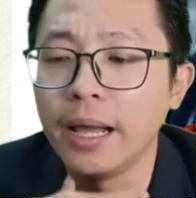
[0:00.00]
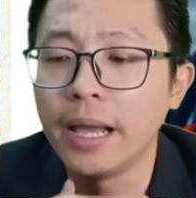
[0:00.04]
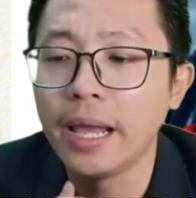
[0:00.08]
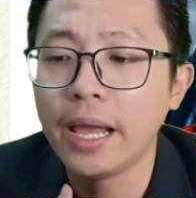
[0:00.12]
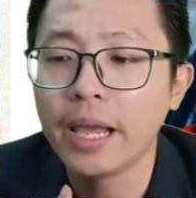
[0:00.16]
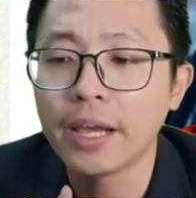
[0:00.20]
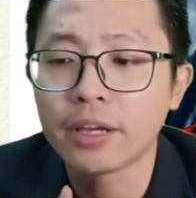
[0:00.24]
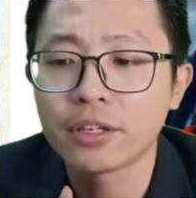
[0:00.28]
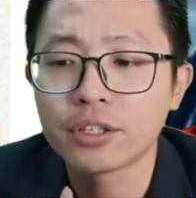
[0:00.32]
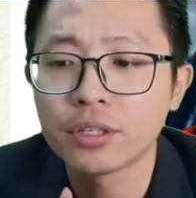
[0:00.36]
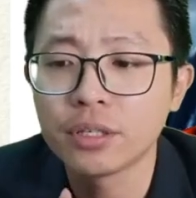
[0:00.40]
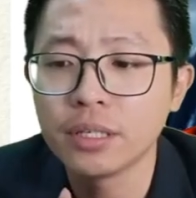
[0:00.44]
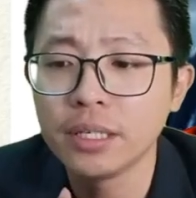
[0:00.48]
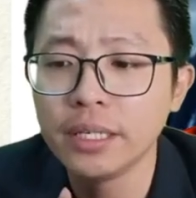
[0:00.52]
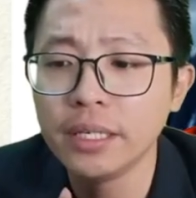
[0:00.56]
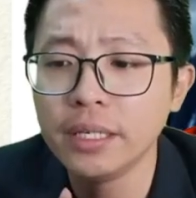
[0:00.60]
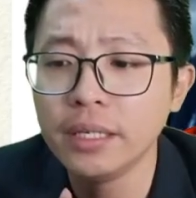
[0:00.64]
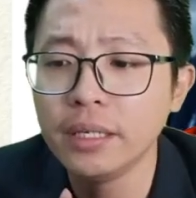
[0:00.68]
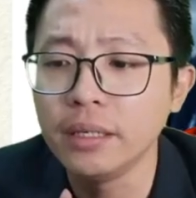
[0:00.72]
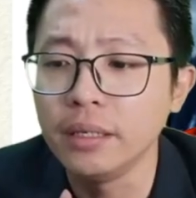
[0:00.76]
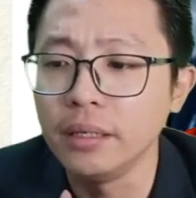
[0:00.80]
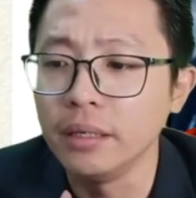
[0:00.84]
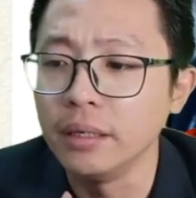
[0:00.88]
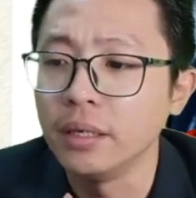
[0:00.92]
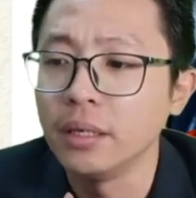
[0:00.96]

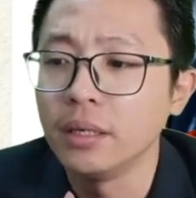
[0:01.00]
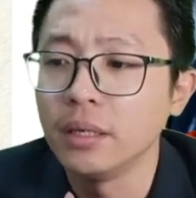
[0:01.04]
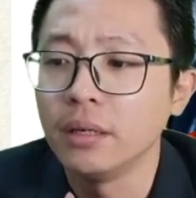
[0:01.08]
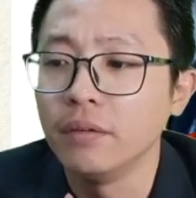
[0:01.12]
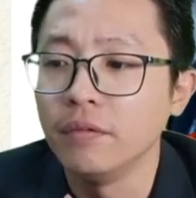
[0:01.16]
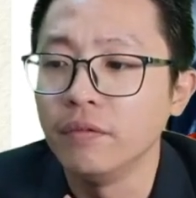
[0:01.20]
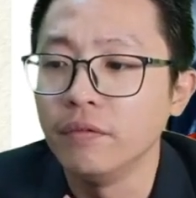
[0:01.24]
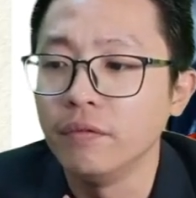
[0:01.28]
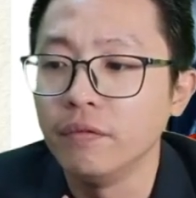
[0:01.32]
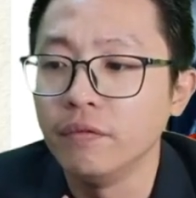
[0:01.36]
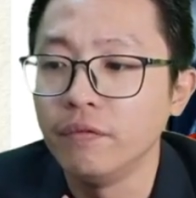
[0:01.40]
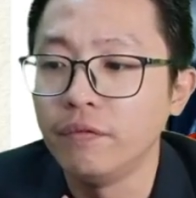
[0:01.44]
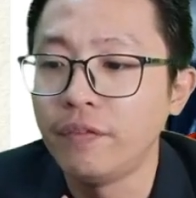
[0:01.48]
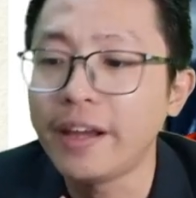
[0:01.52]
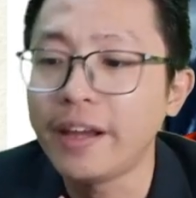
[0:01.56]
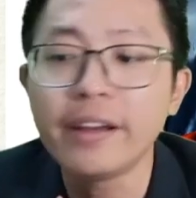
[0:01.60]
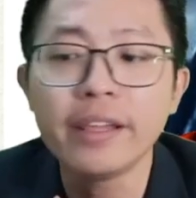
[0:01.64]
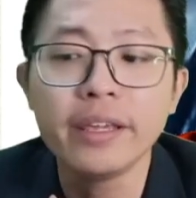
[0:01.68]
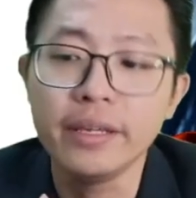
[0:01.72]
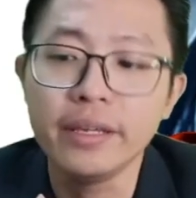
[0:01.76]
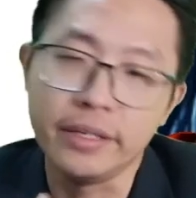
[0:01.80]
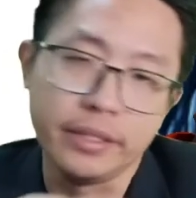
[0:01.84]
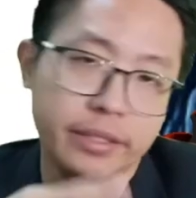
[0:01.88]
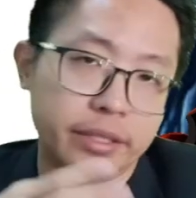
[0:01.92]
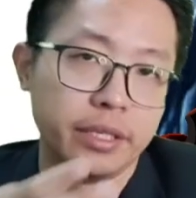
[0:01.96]
actually very
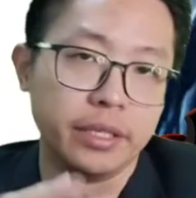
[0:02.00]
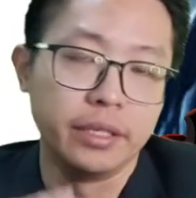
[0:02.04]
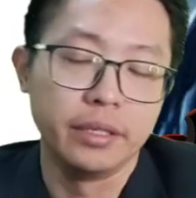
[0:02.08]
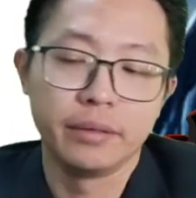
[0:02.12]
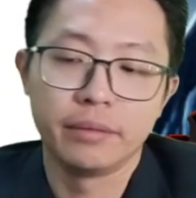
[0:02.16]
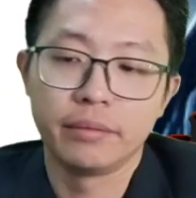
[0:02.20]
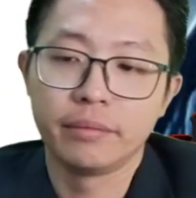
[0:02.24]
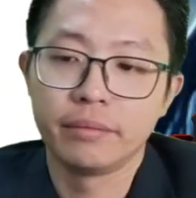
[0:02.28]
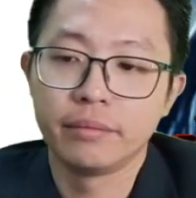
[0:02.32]
easy.